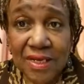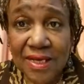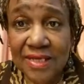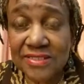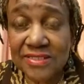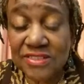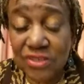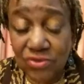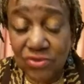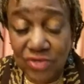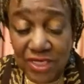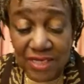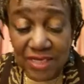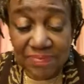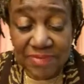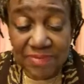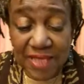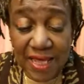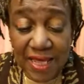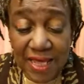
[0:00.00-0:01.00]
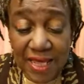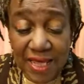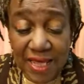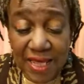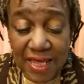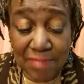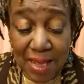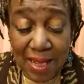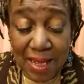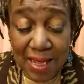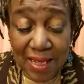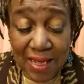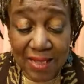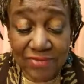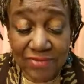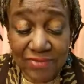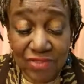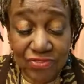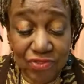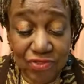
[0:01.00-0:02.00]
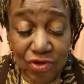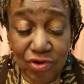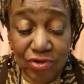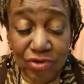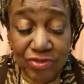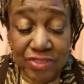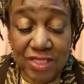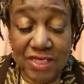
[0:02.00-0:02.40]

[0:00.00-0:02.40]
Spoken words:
And so keep that in mind. The third